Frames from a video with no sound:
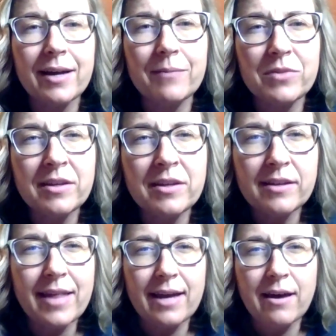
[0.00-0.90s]
think
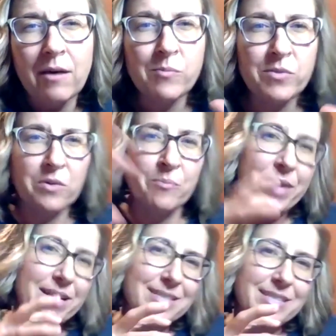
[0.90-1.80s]
like your
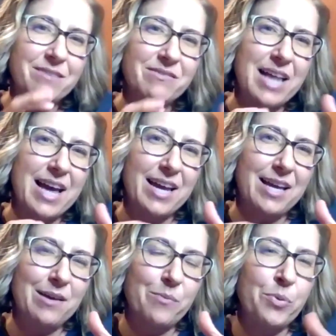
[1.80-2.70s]
mix of like
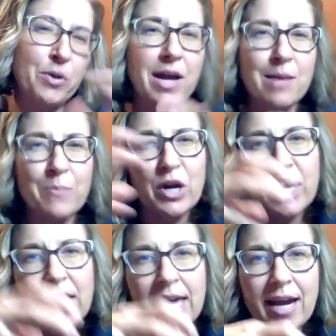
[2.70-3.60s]
primary
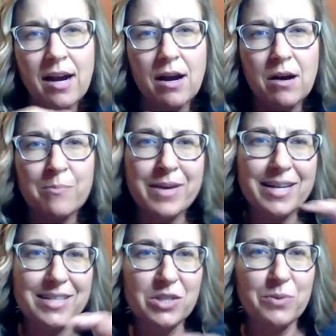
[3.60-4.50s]
care
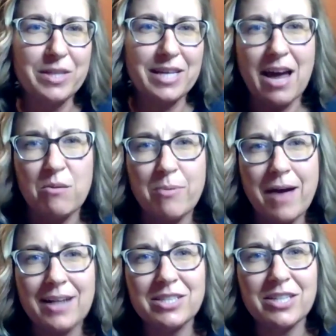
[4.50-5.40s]
mixed with
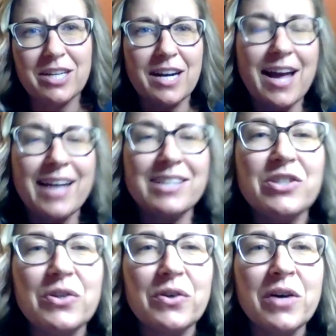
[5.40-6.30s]
chiropractor. I
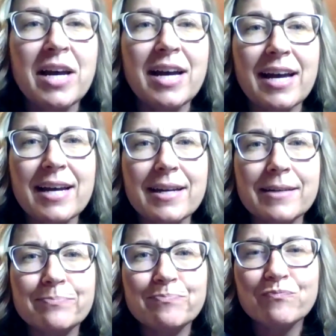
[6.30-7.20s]
do
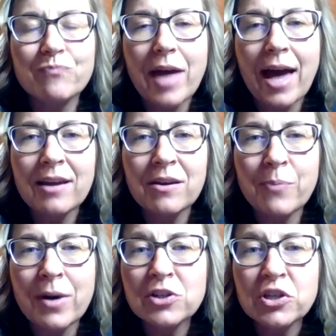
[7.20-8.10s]

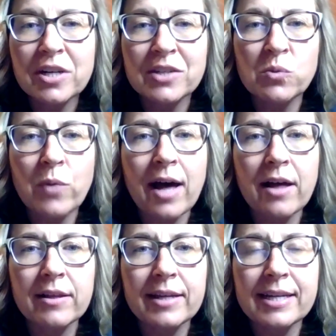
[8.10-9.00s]
acupuncture as
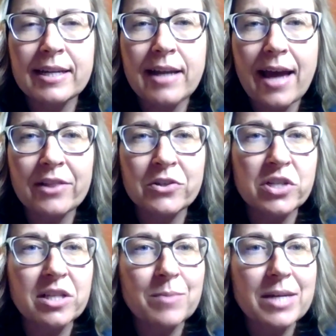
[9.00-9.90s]
well, and an allergy
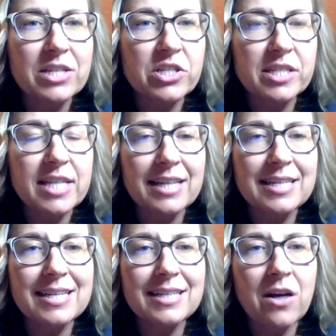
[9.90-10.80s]
elimination
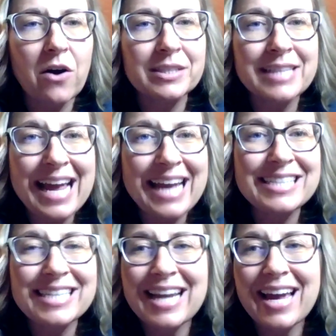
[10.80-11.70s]
technique called NATE.
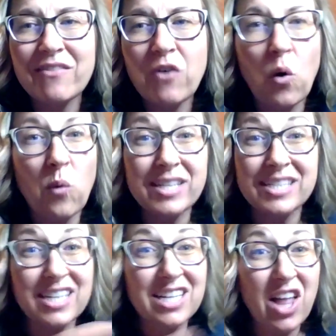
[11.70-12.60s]
And I've always
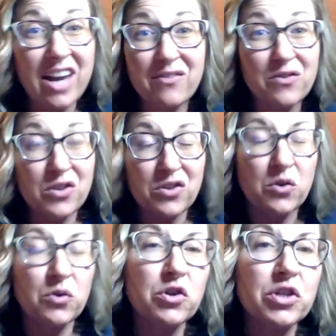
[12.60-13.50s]
done a lot of
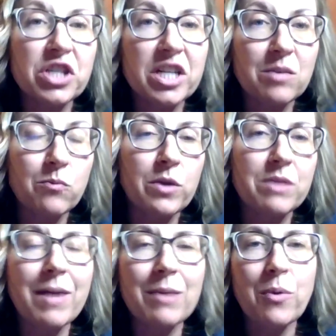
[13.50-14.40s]
nutrition with
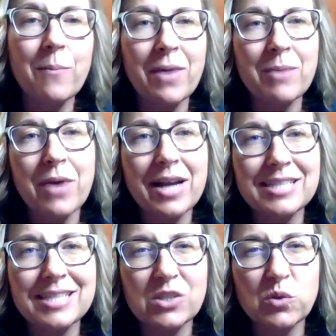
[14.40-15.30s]
my
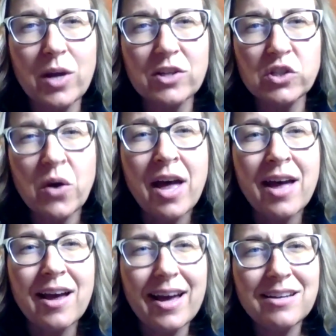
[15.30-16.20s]
practice as well. So
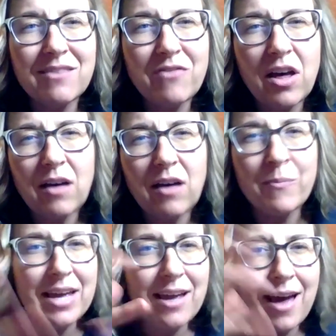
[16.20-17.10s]
I'm
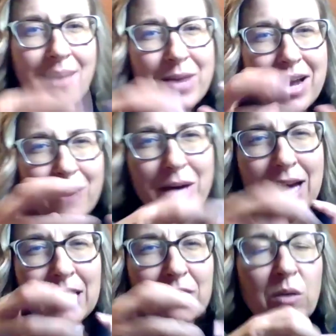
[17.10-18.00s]

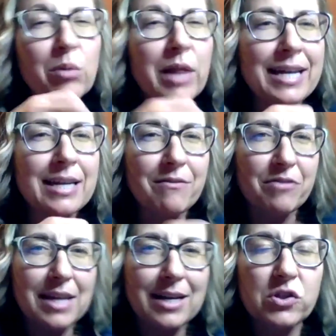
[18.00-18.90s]
kind of a blend of
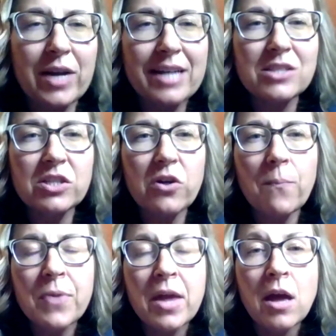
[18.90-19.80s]
things, right? So
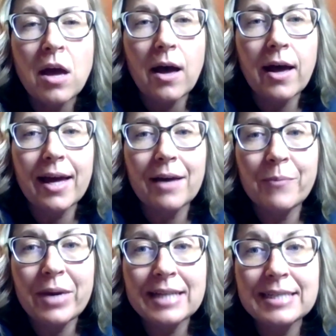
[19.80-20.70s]

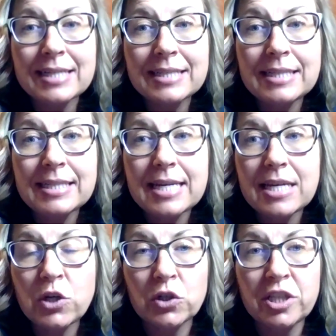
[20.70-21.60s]
but I did see
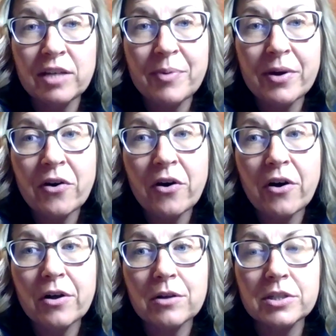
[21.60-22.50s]
your
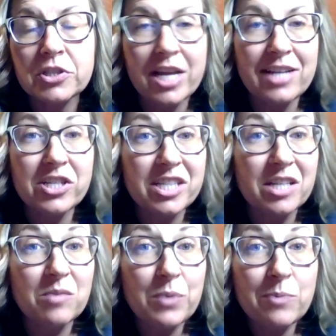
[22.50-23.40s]
typical changes
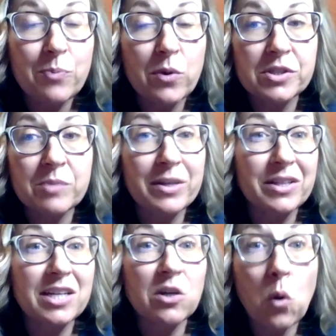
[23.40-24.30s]
in people's
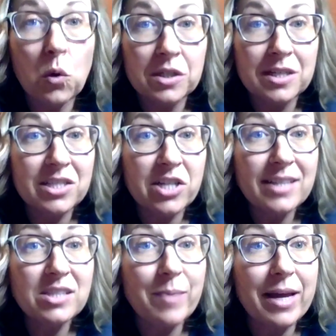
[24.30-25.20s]
ability to hold an
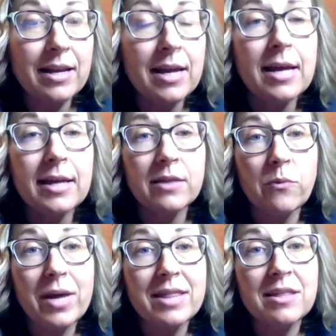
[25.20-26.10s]
adjustment, the
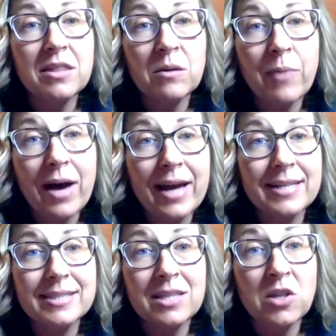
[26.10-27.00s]
way that their
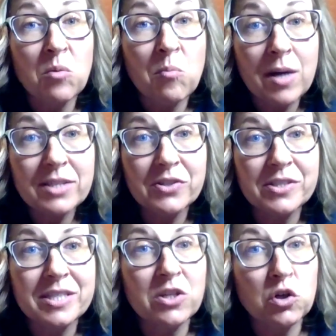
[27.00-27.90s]
bodies and their muscles
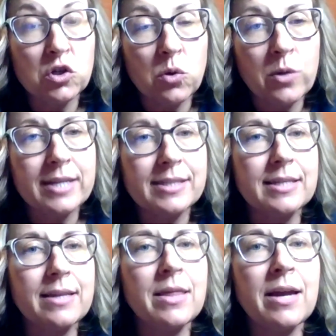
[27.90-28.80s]
and their joints,
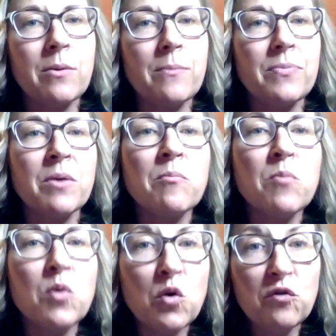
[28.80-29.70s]
their
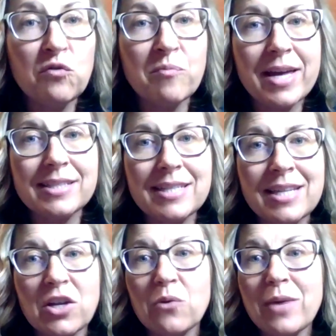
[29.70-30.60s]
movement and
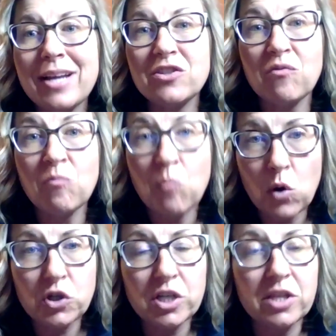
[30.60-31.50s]
their range of
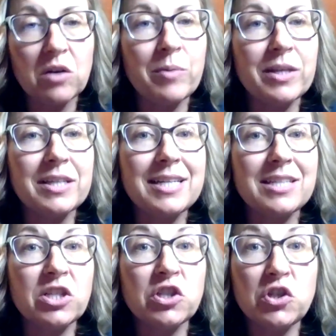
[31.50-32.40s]
motion, their ability
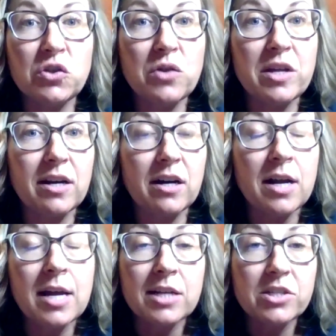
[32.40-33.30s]
to do their
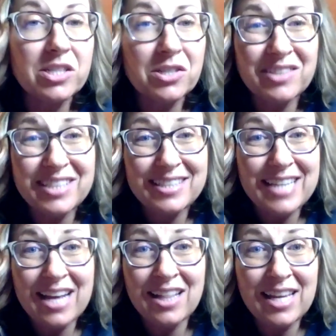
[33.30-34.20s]

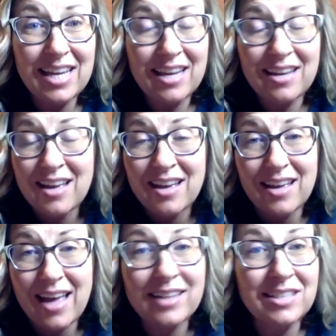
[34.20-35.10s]
daily
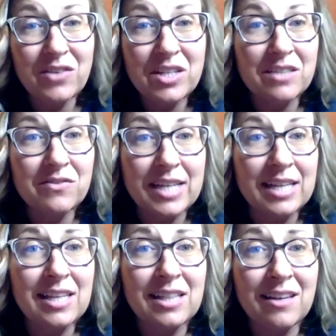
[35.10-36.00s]
activities of
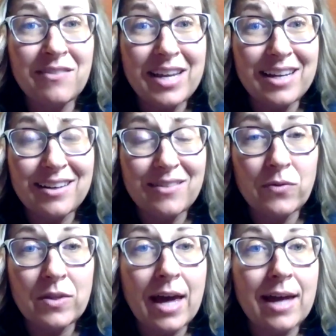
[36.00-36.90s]
daily
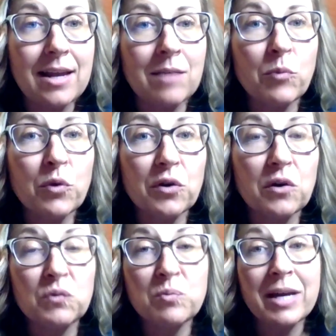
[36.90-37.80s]
living that improve. But